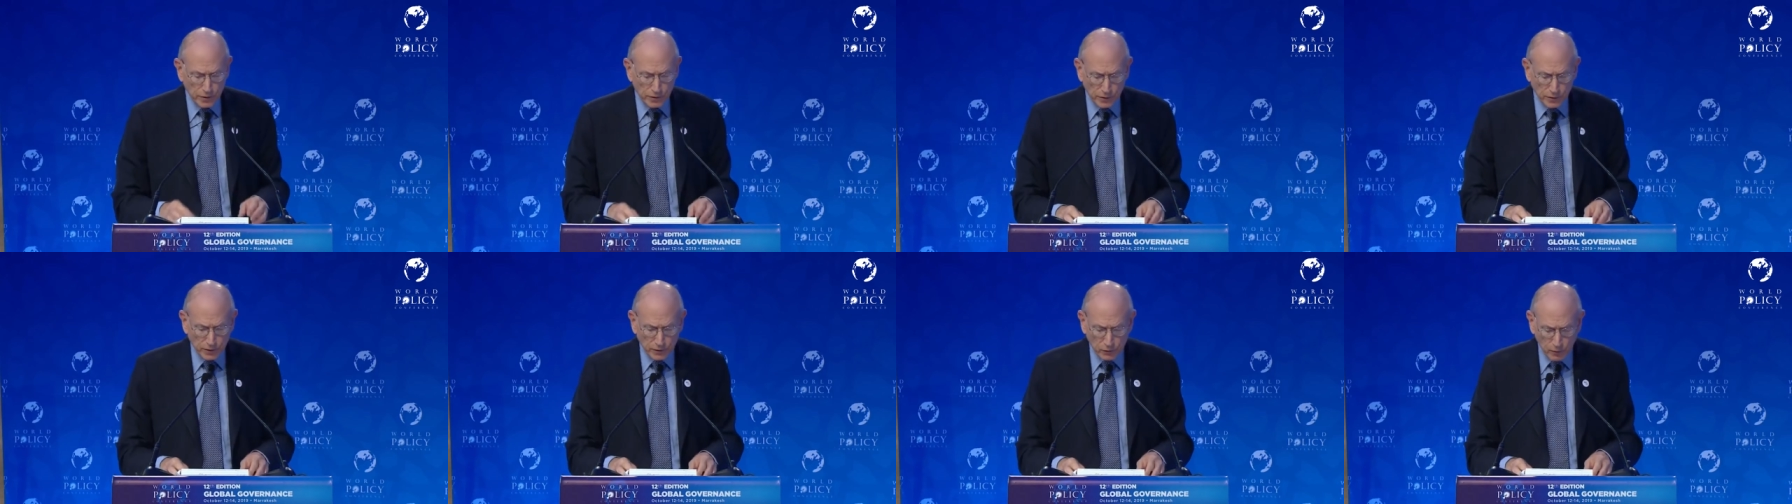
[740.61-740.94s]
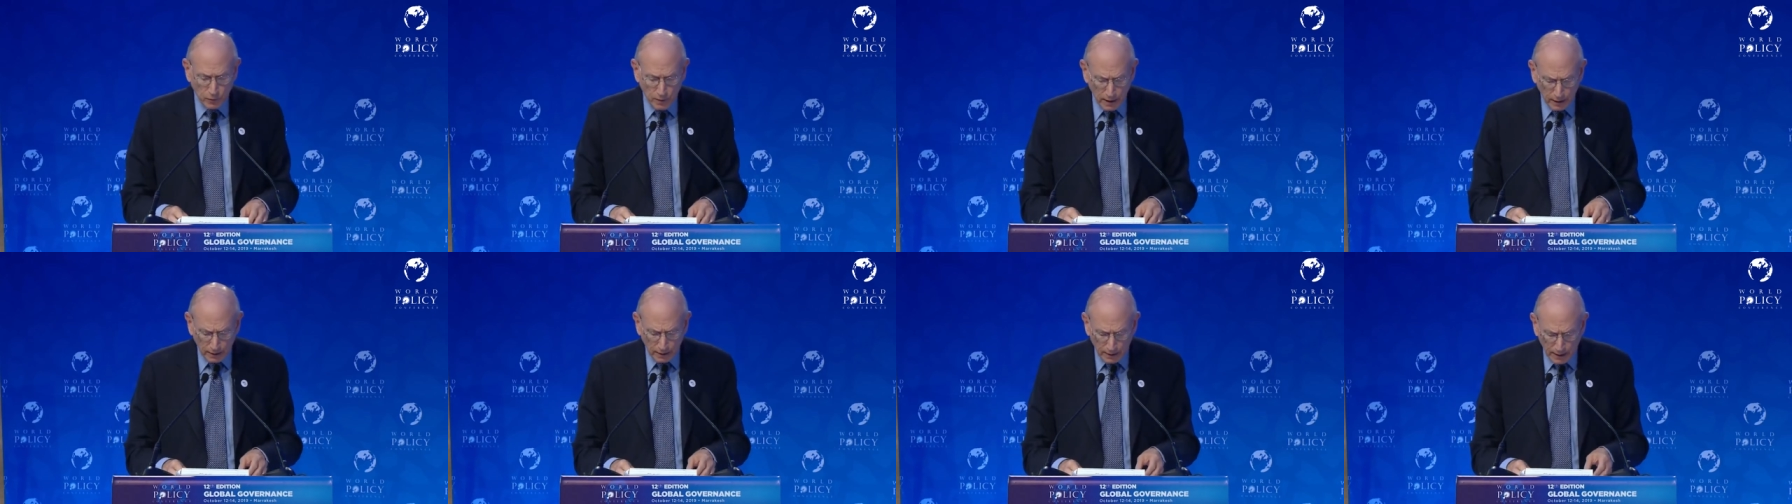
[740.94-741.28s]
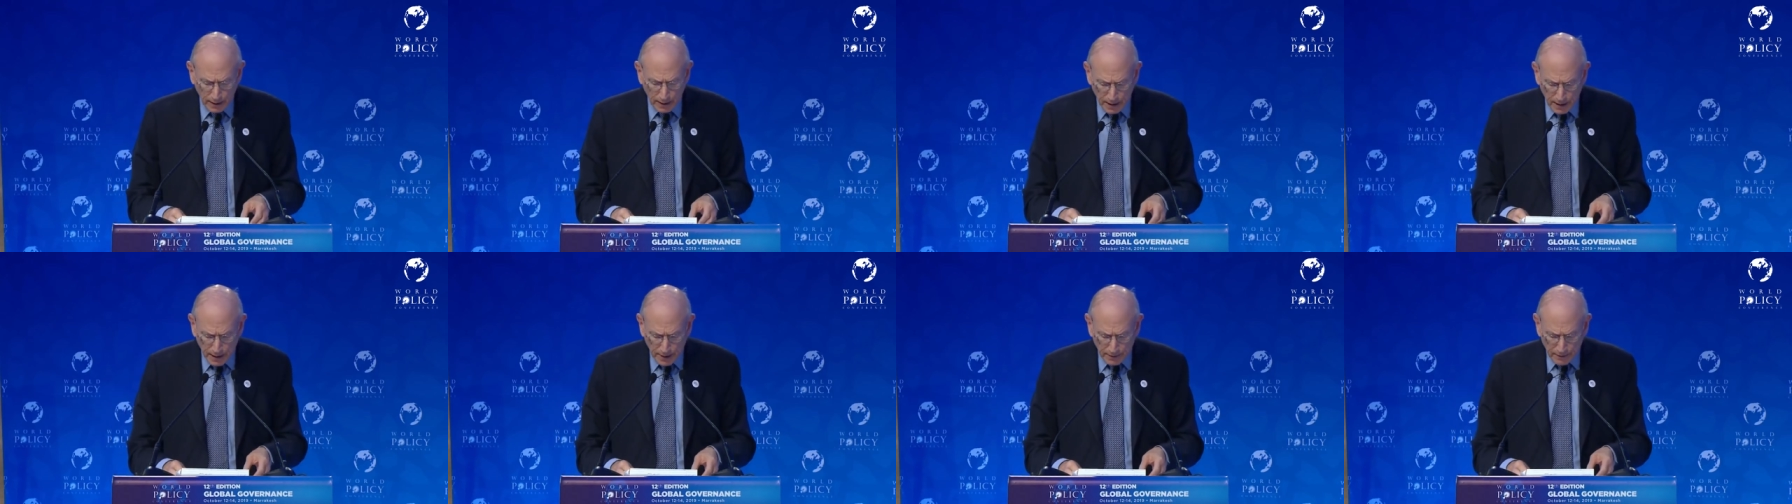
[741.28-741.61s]
as well
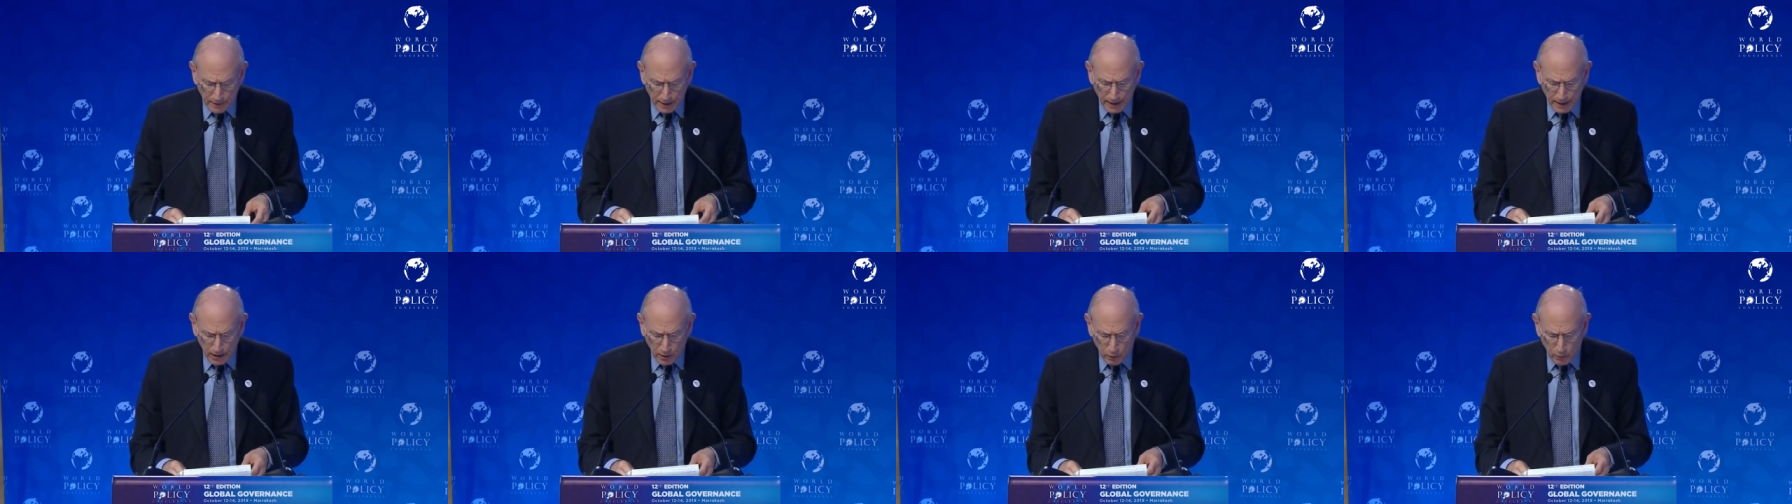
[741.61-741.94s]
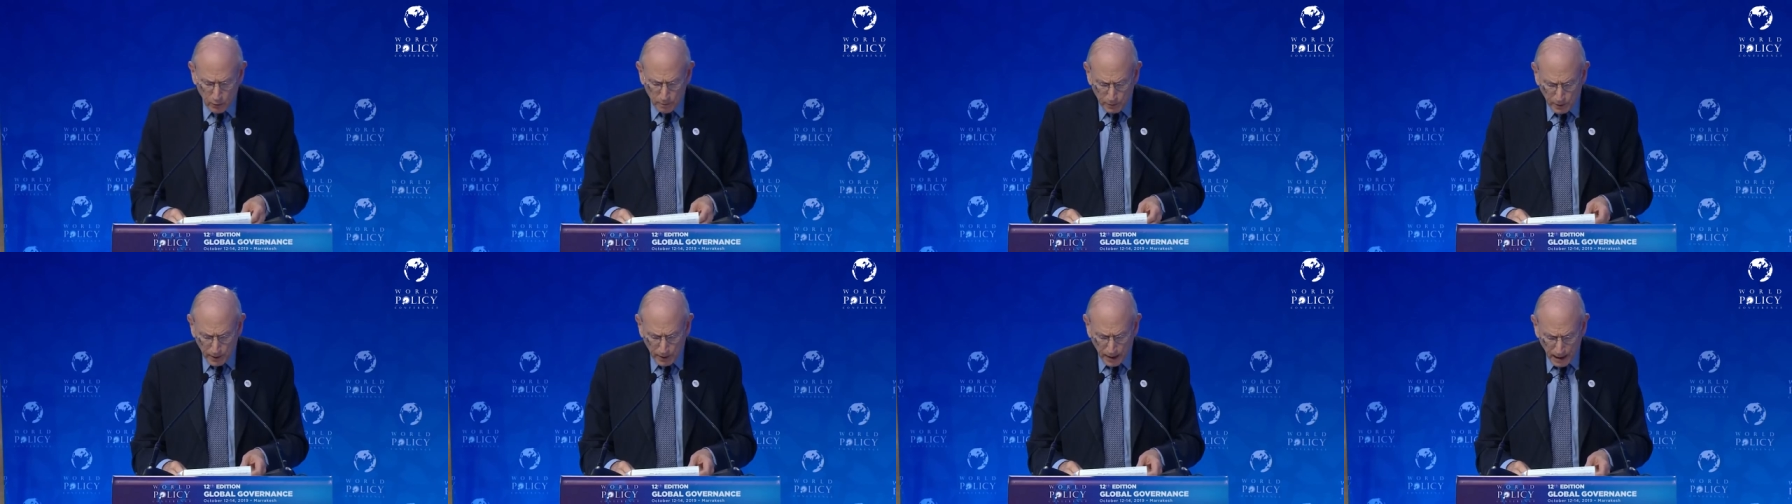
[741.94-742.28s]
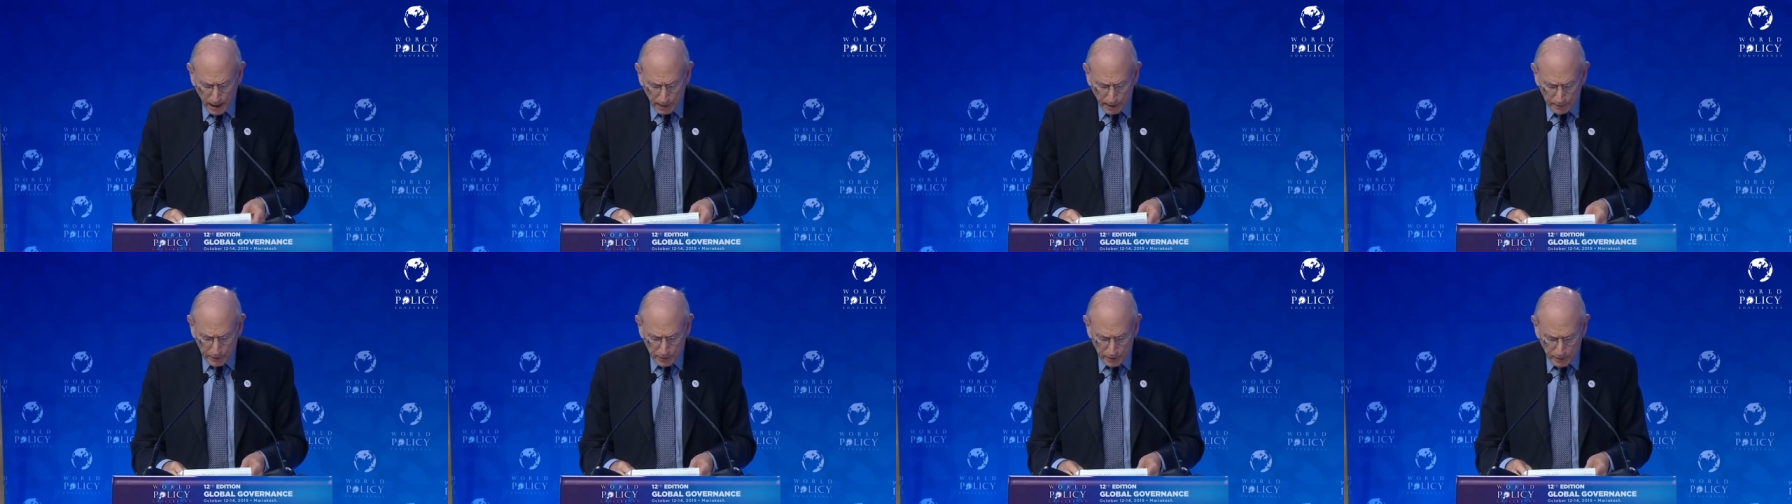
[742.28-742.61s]
that I hope
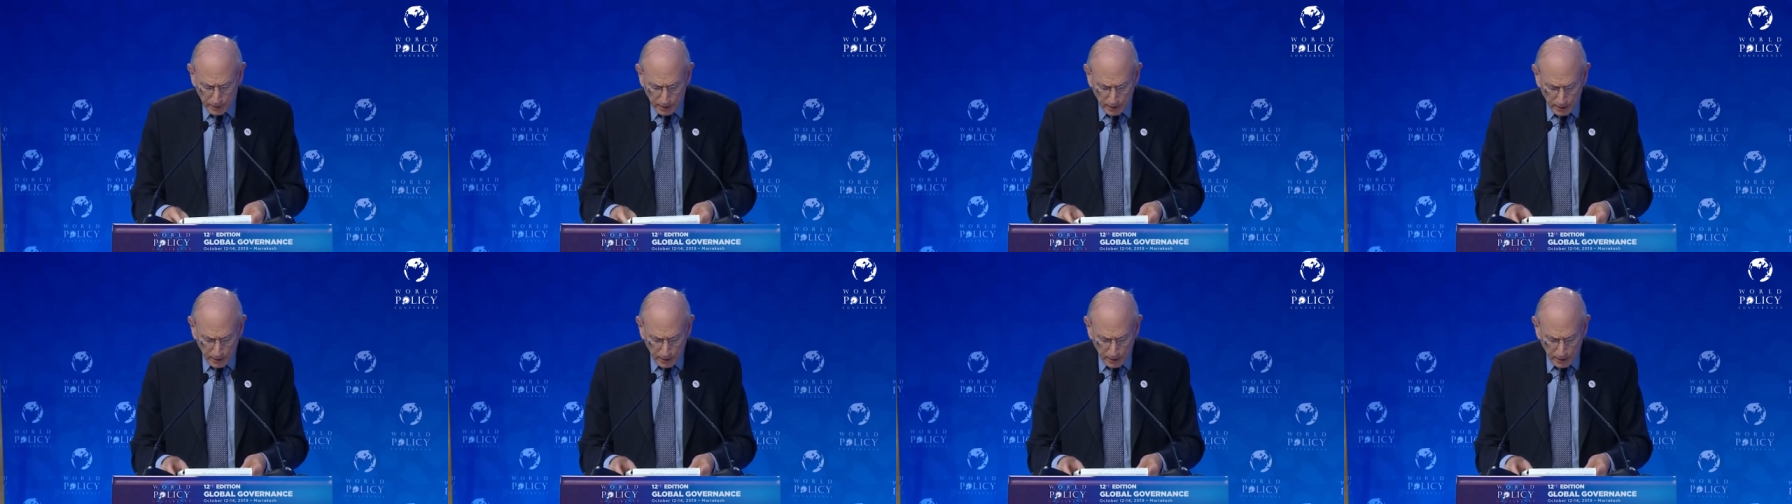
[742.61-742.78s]
perhaps